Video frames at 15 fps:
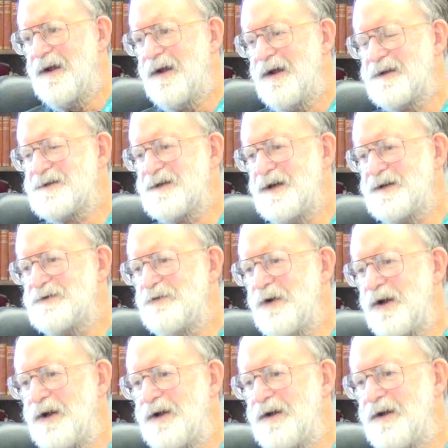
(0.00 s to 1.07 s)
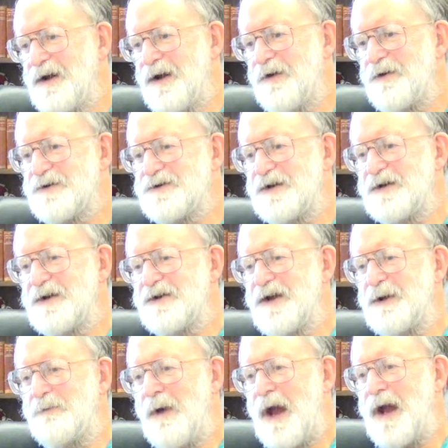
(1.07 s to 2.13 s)
it's, it's really interesting to
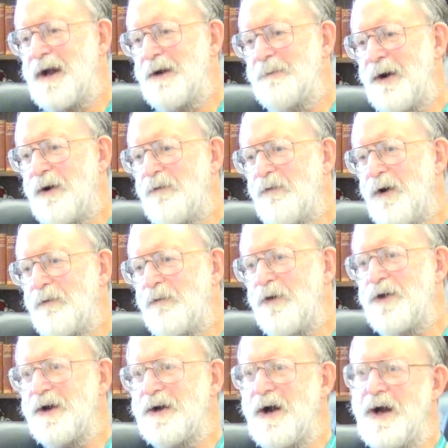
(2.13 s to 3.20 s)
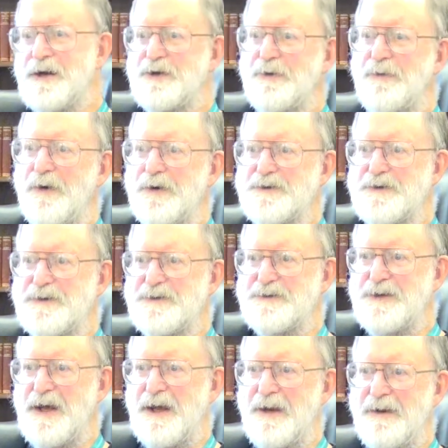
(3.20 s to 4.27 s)
think back about what were the controversies
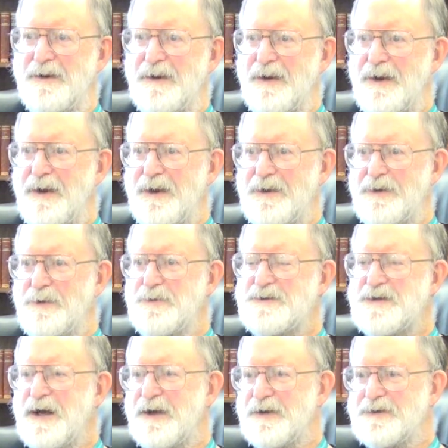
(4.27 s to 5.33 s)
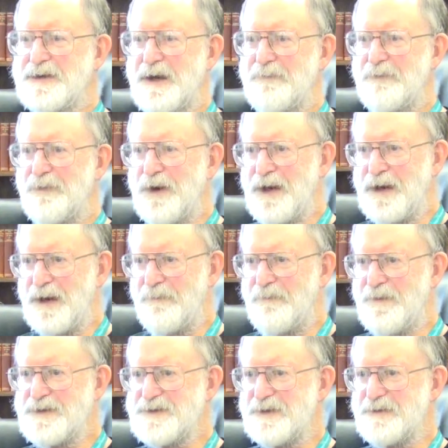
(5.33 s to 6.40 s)
then. Do cells have really a
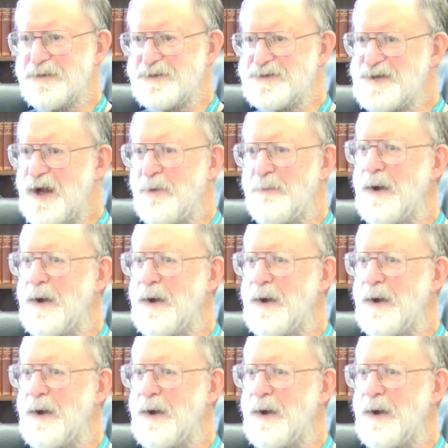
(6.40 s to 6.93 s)
physical cell